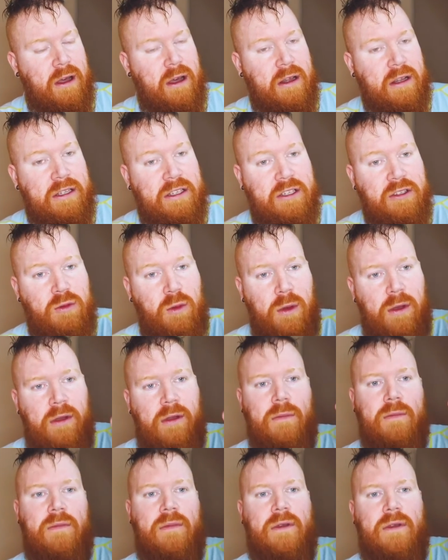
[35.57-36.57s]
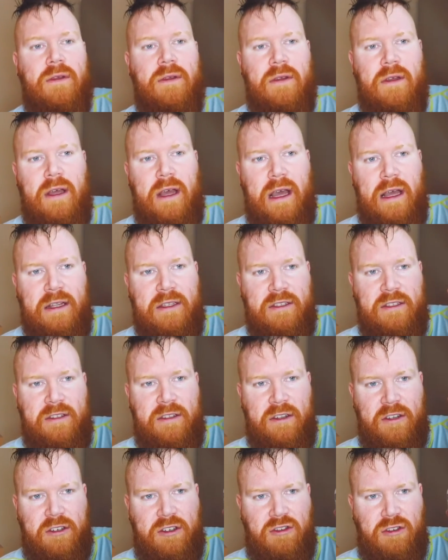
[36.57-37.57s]
And this is one of them.
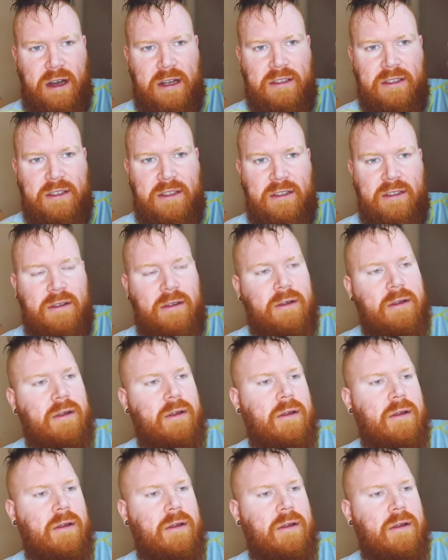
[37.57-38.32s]
It's Transient